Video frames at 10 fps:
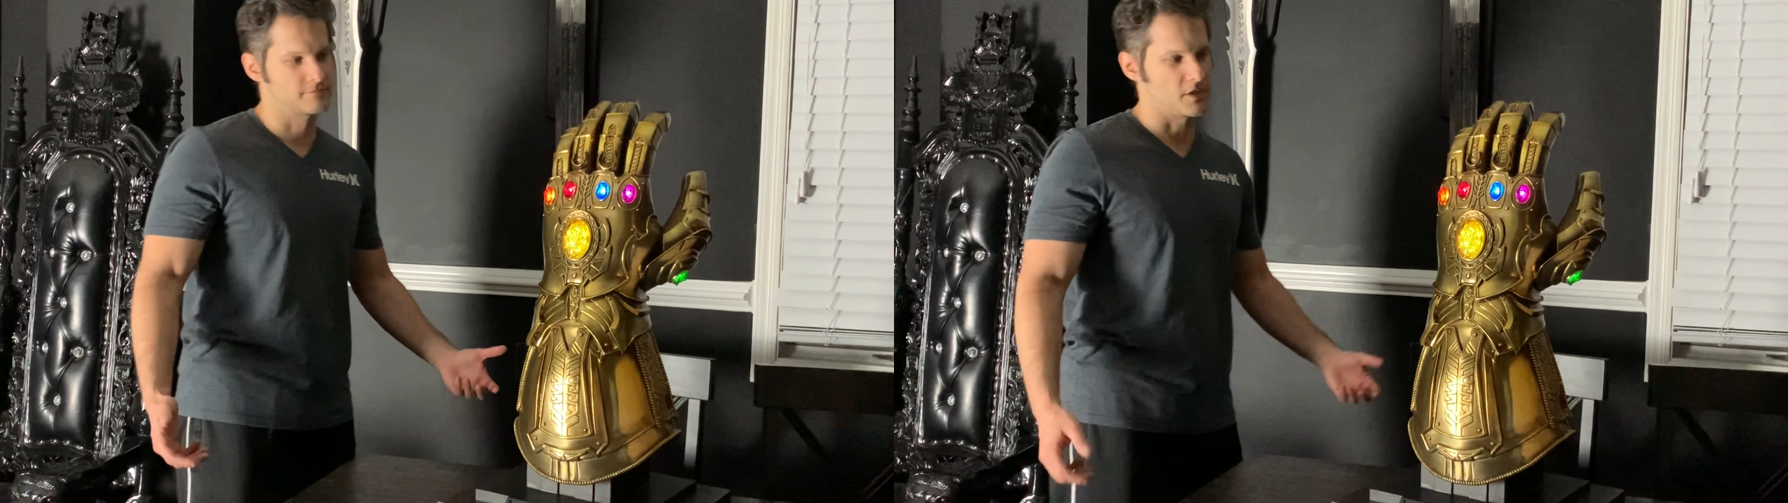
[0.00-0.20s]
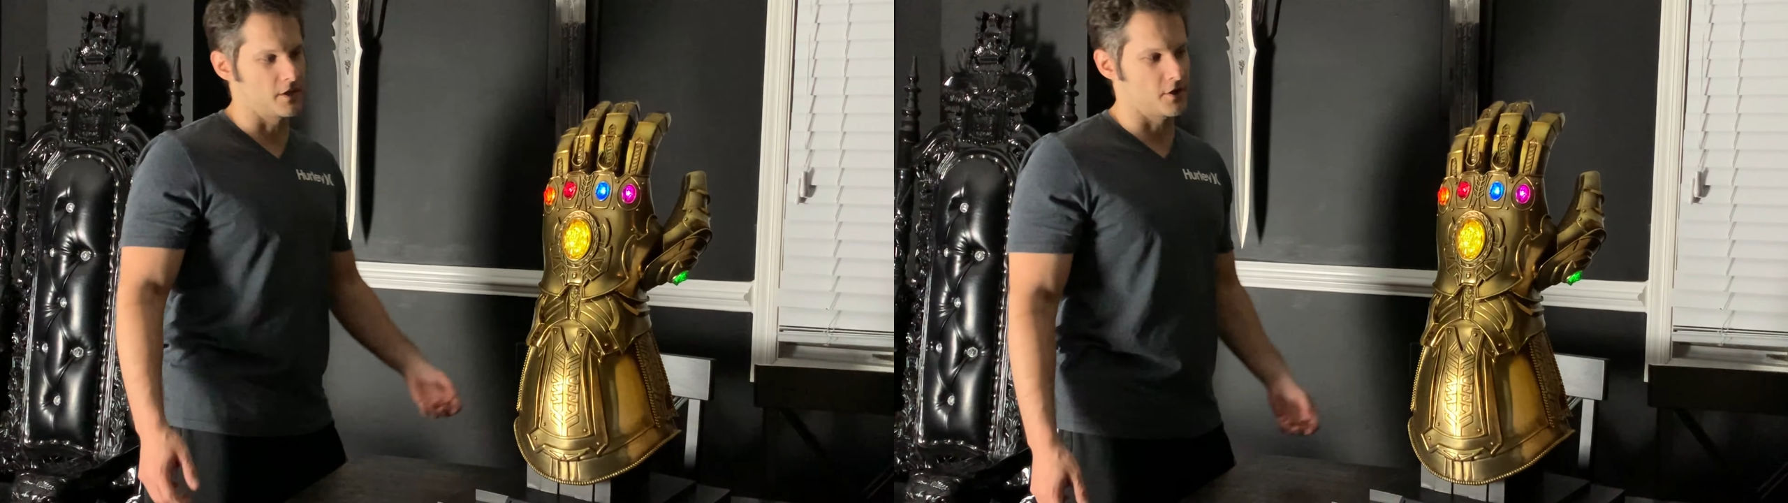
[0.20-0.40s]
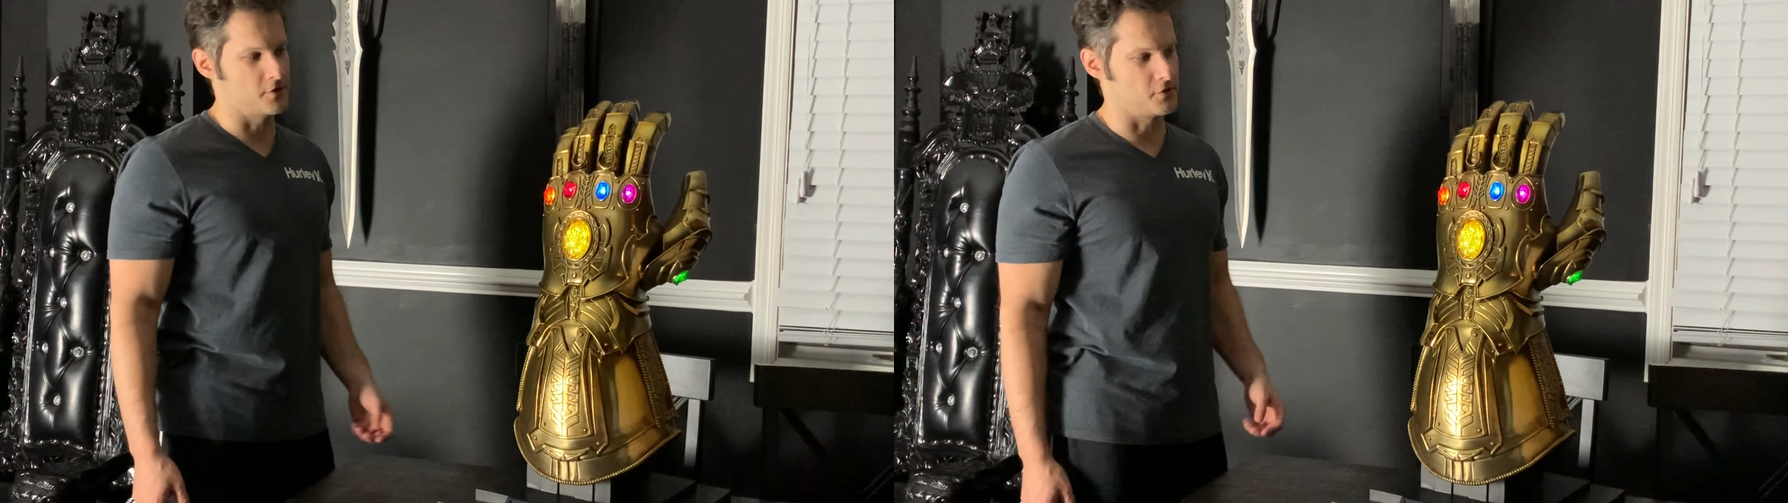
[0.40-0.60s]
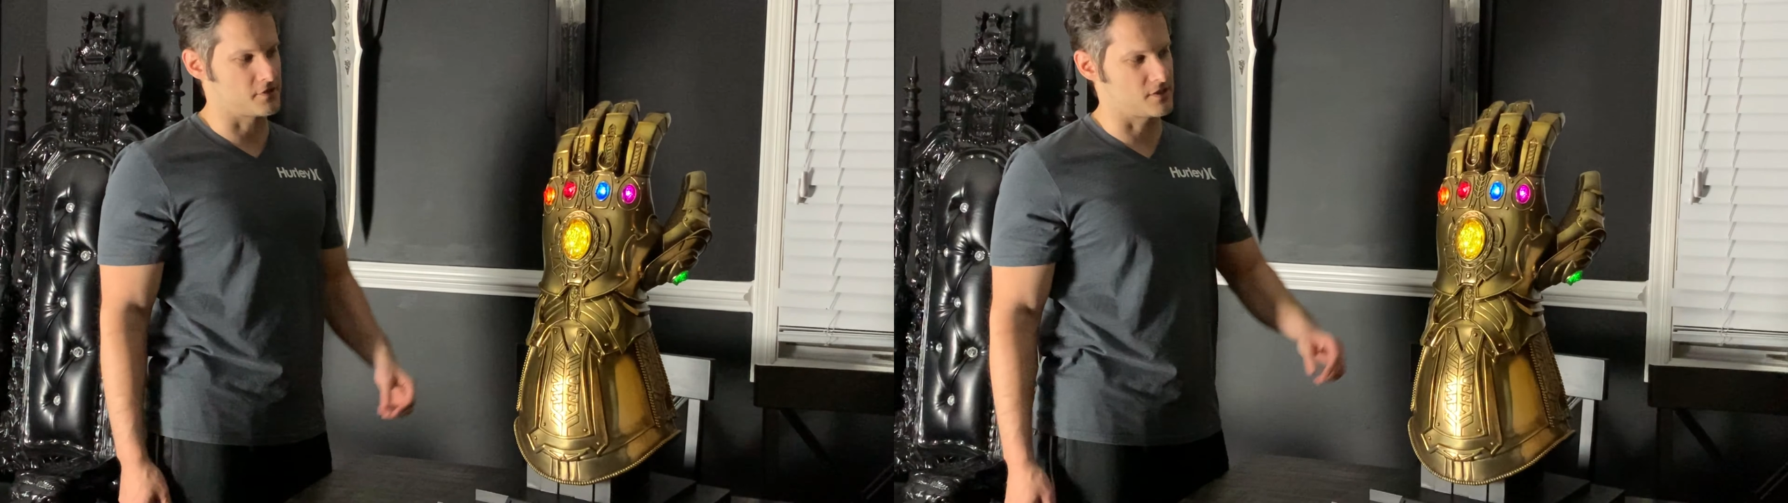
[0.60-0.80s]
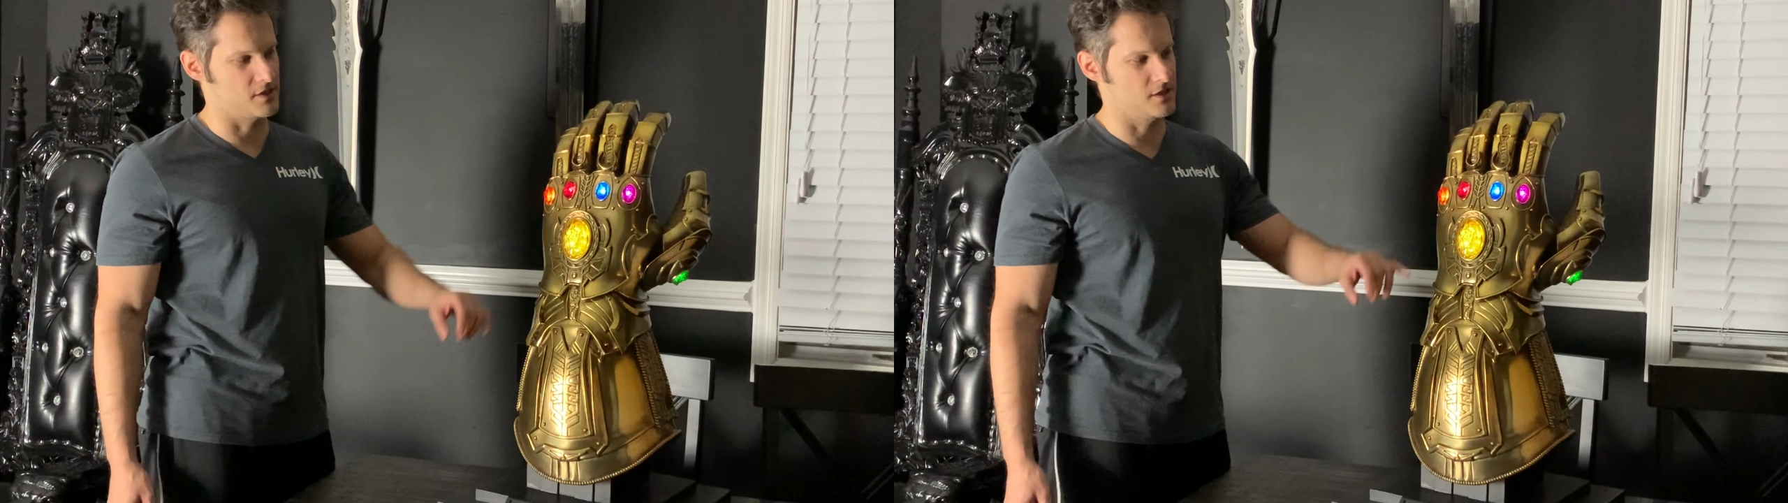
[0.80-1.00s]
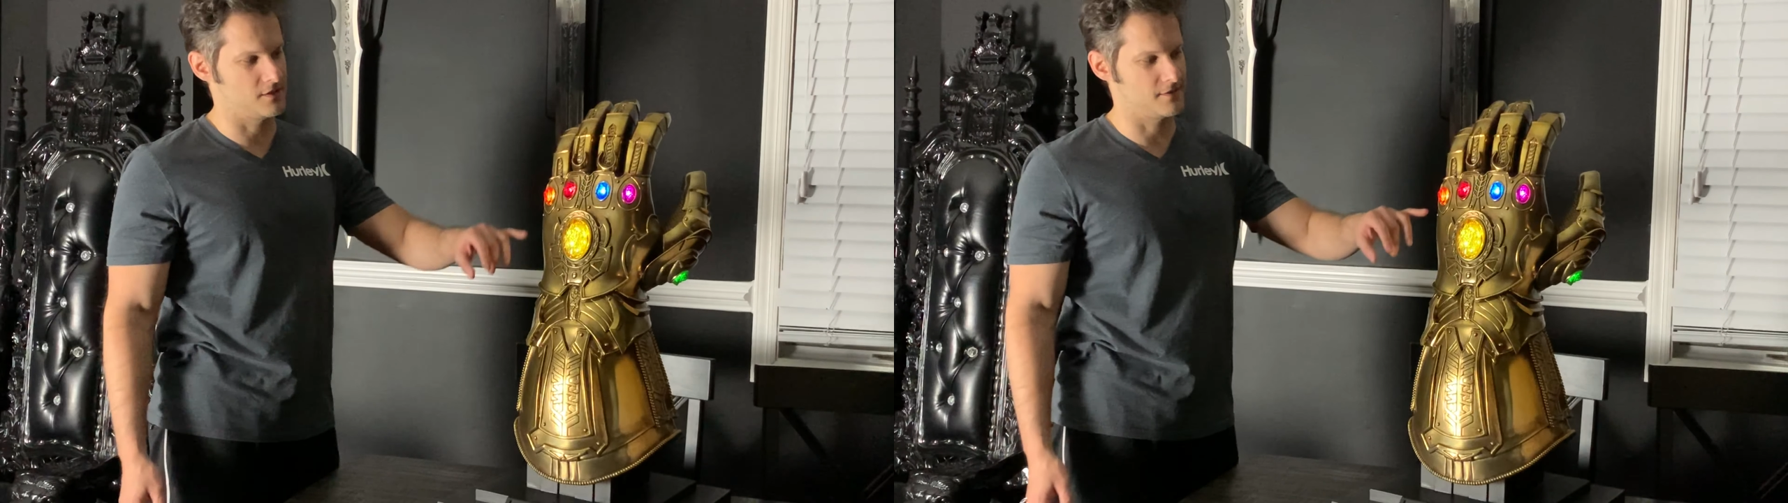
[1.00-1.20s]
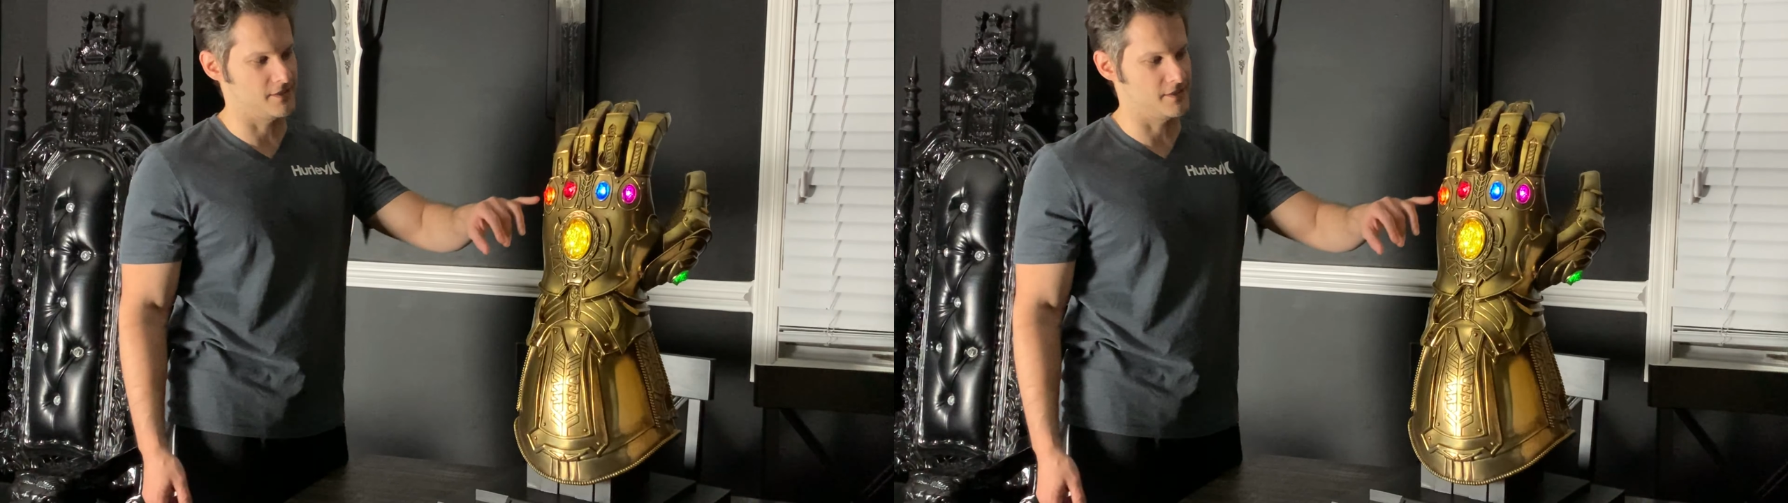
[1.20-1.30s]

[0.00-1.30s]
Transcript: you'll see